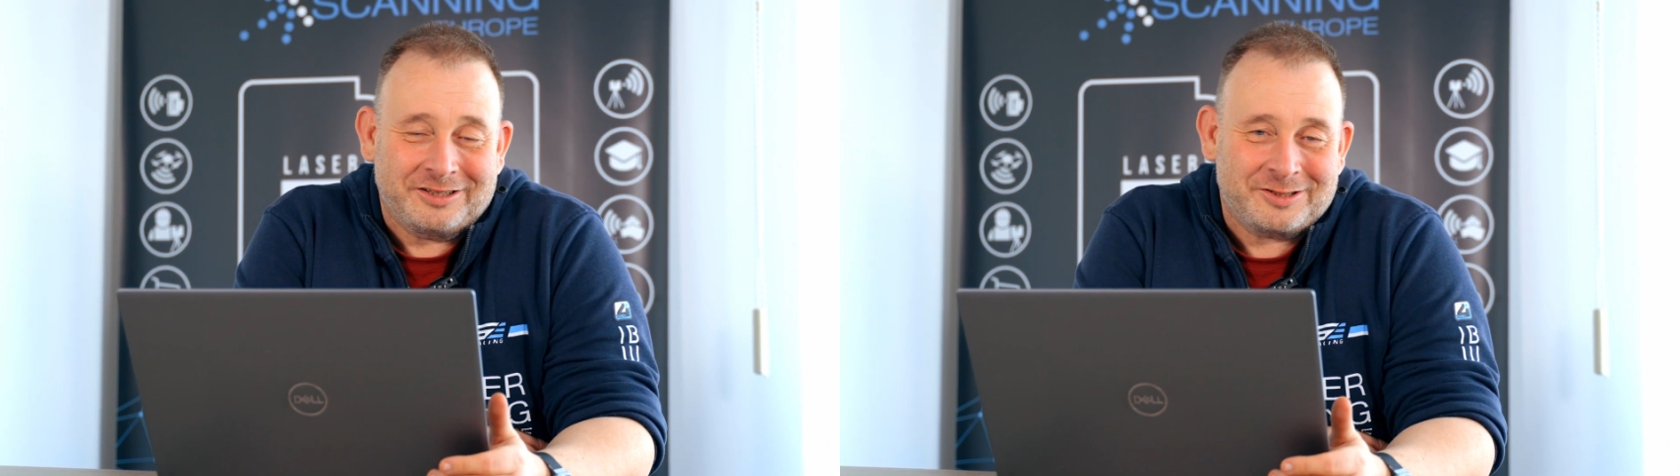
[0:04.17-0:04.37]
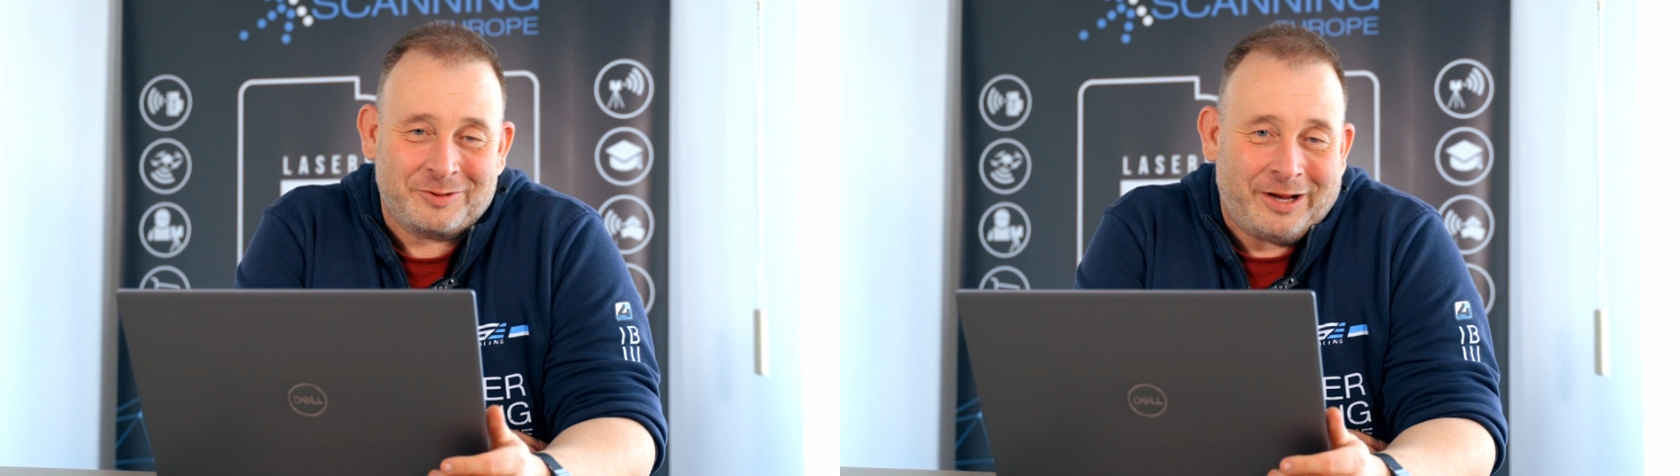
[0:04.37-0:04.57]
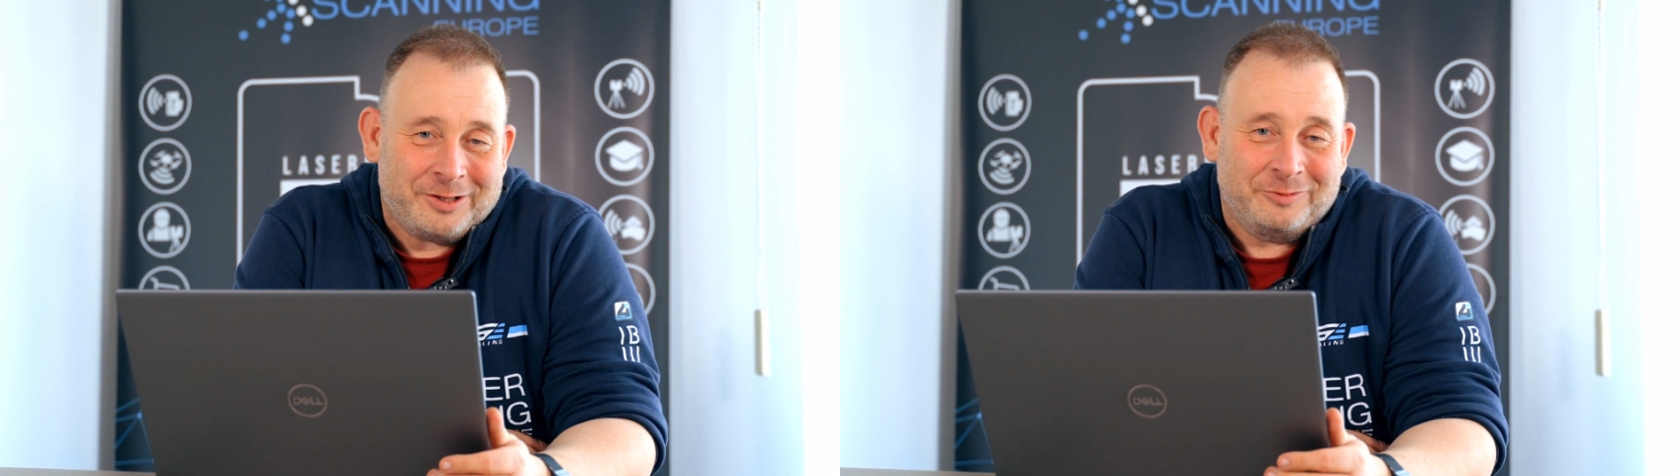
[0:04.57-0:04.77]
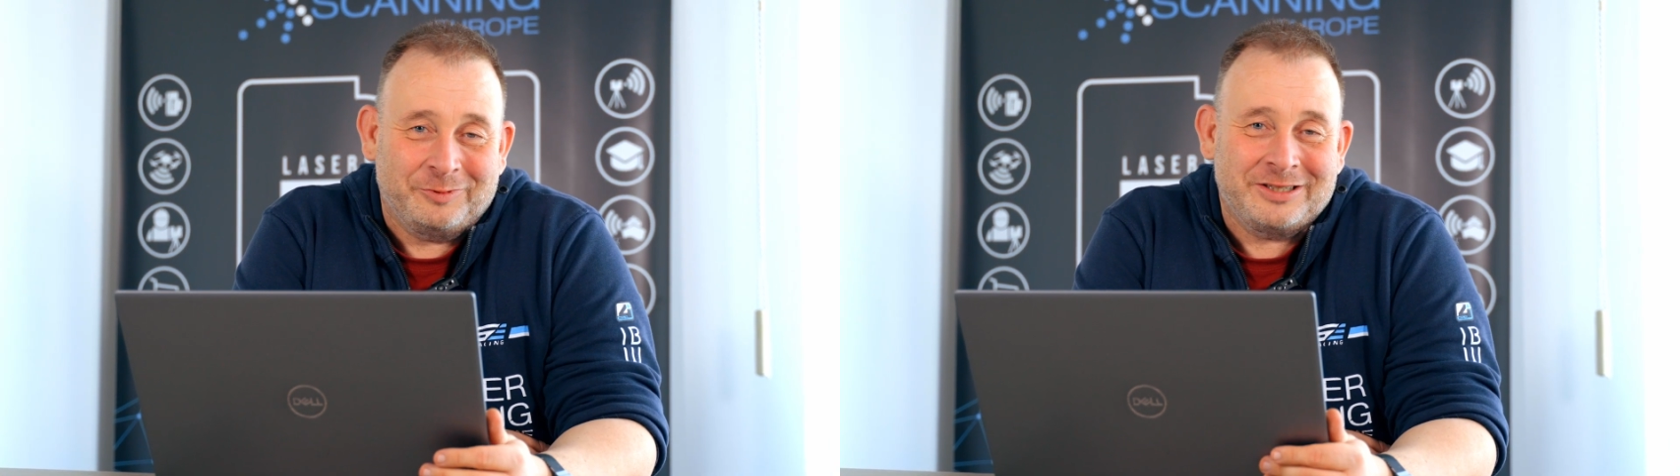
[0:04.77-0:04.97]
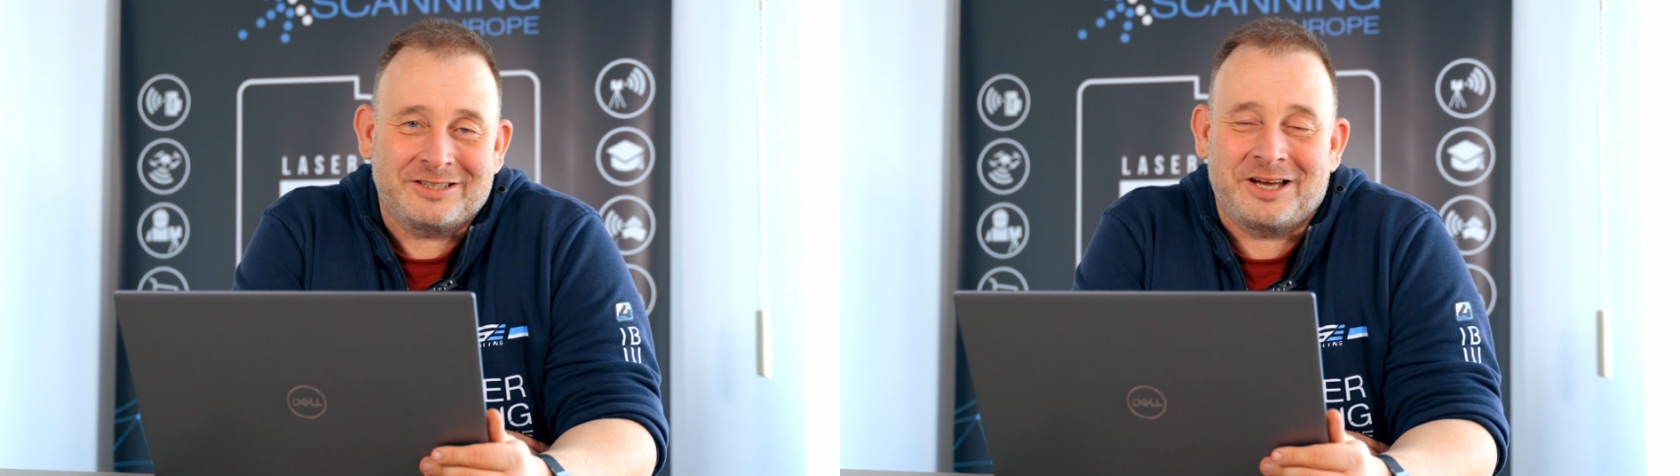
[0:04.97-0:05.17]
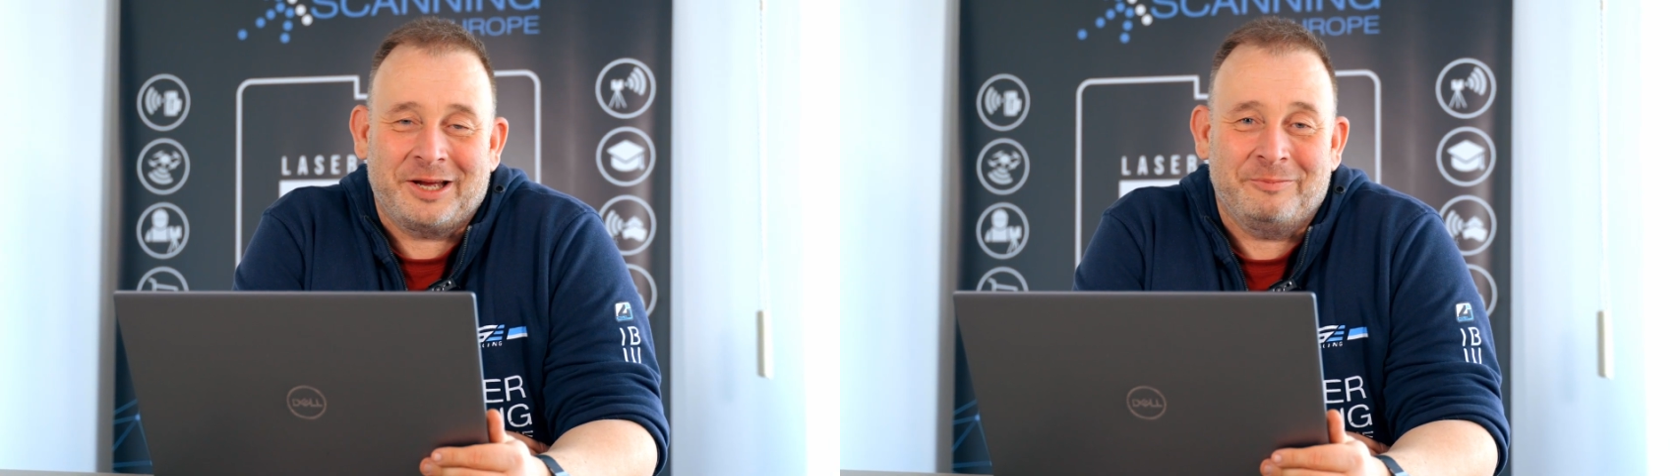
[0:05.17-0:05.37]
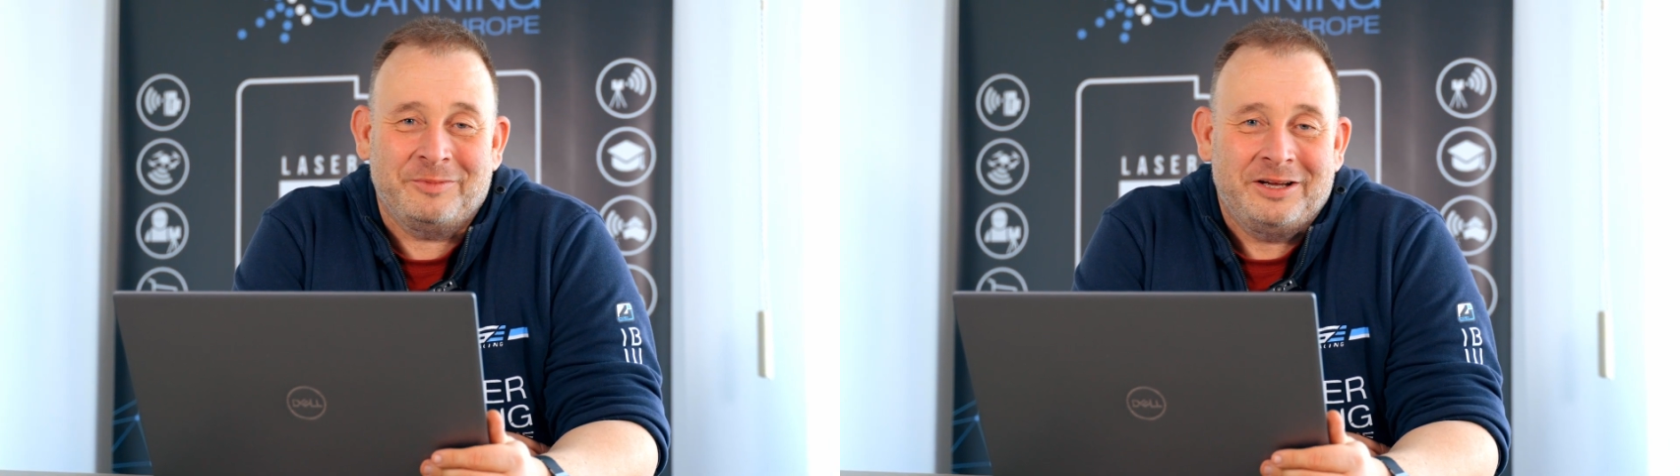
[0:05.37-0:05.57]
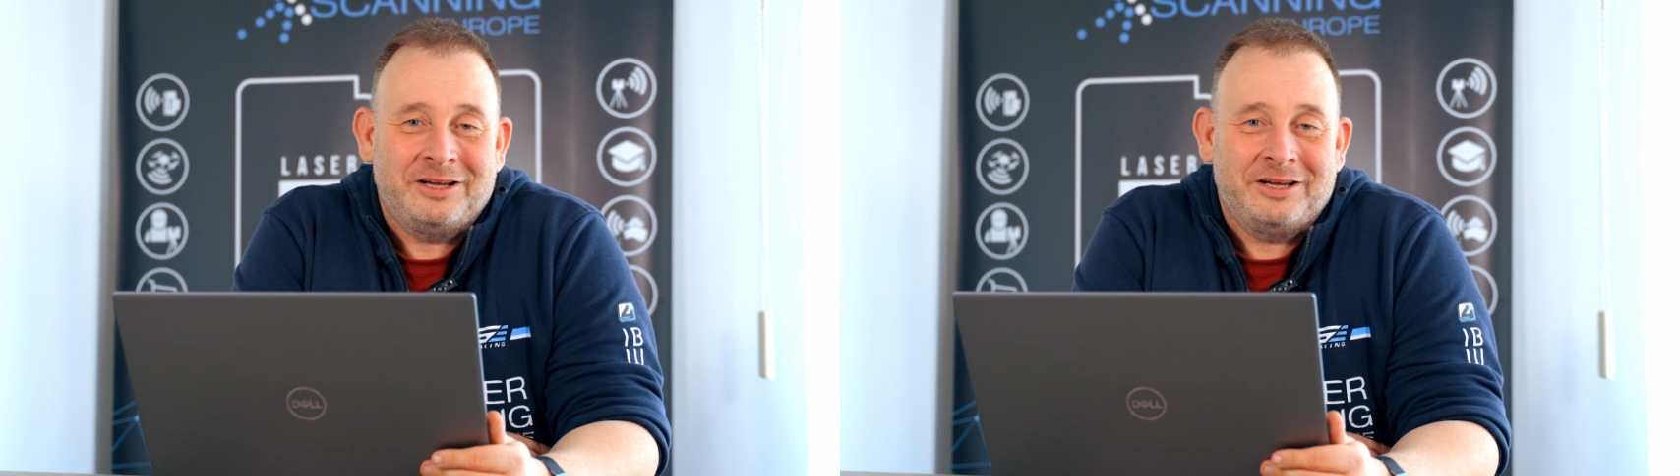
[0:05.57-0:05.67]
it's quite winter time.